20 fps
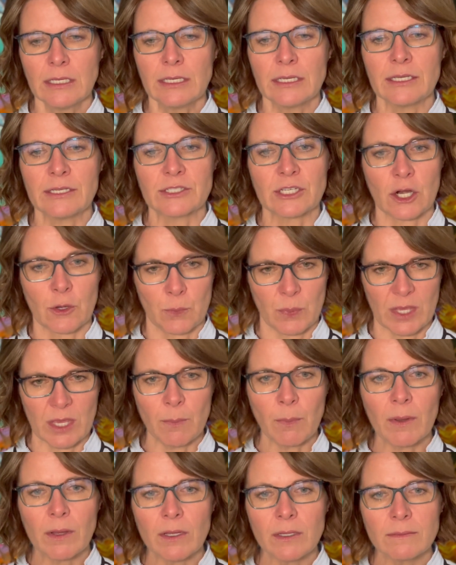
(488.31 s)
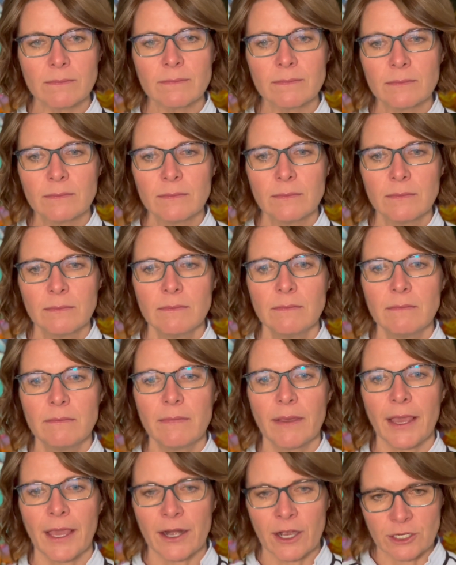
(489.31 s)
is our people
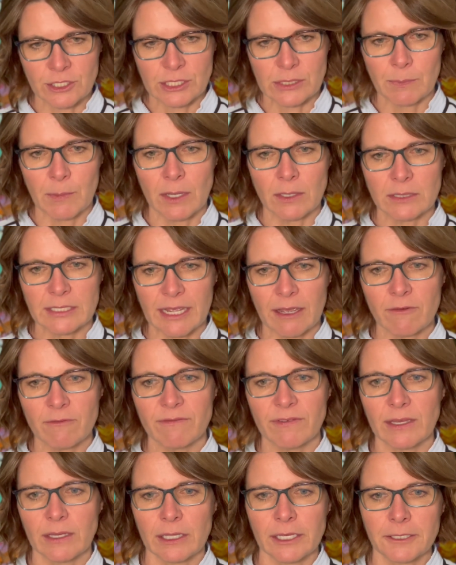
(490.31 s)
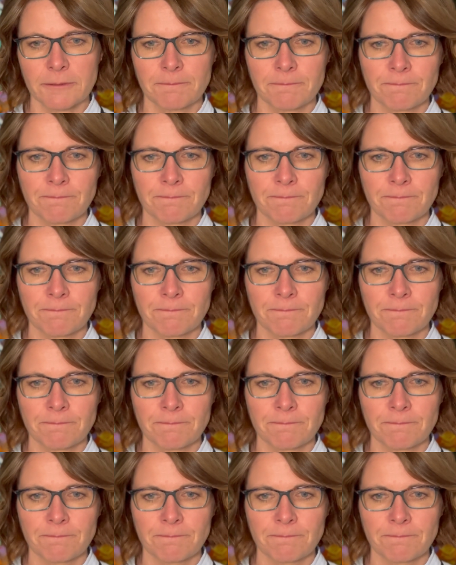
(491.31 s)
and our small town feeling.